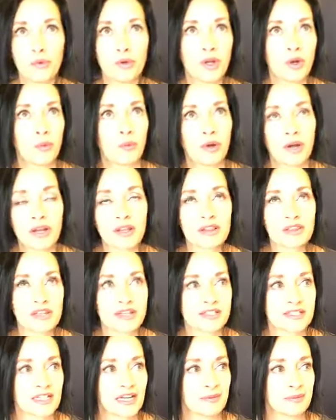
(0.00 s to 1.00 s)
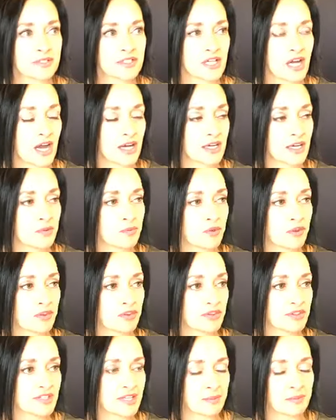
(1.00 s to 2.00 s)
you know, one of the things that I've been talking with
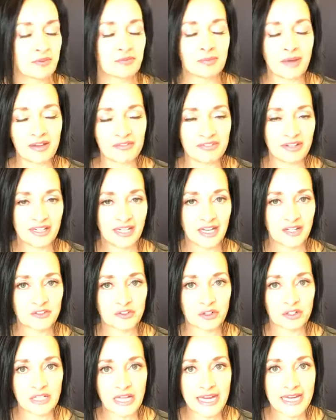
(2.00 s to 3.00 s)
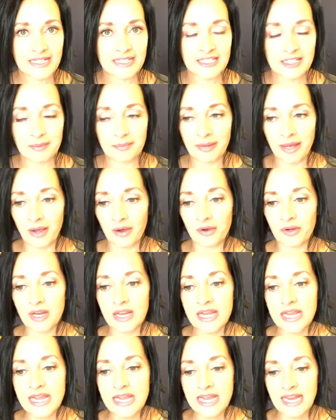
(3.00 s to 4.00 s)
some of my financial clients
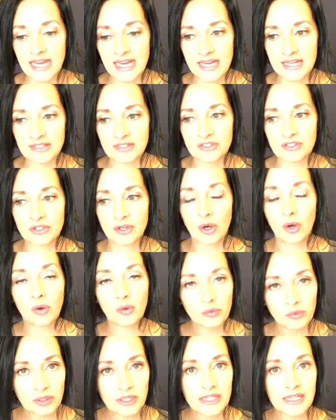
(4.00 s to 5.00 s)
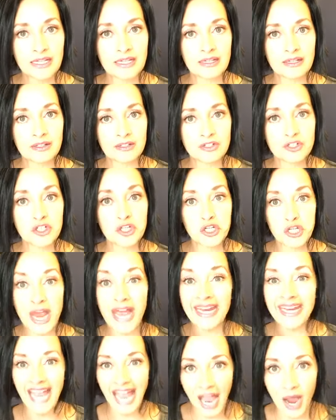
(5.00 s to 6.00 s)
about is only
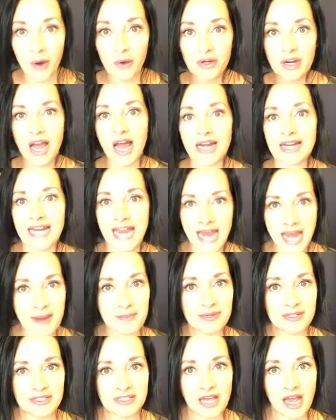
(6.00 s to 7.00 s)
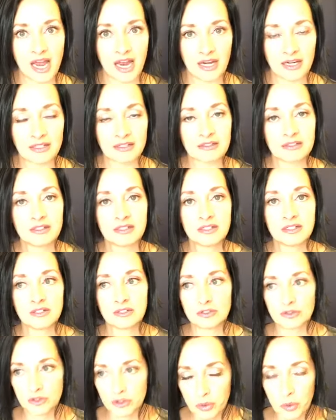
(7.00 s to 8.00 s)
check out on Amazon
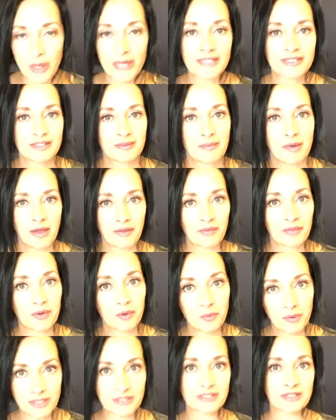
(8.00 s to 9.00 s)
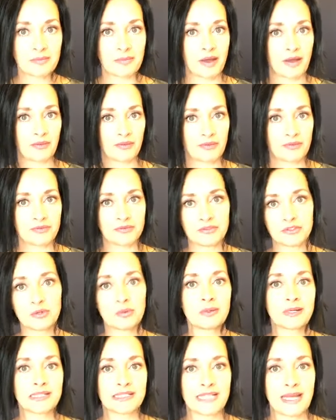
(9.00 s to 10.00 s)
twice a month or once a month.
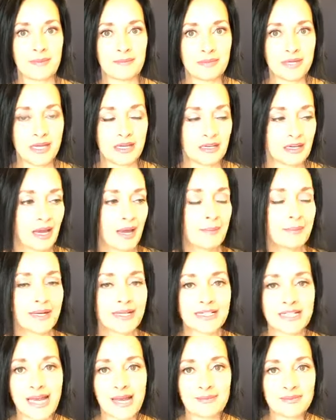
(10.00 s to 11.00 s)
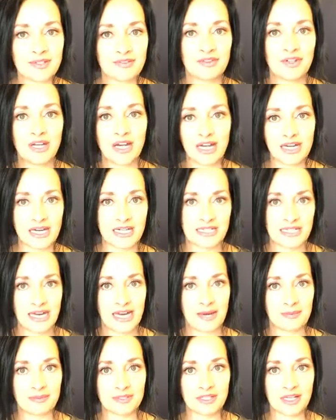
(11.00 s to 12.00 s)
So what does that mean? How many times have you gone onto
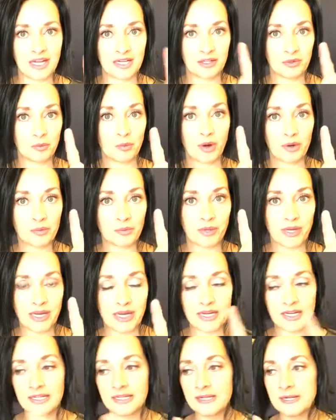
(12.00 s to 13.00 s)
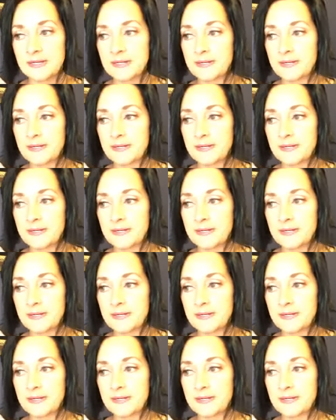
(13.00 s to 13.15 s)
Amazon in one week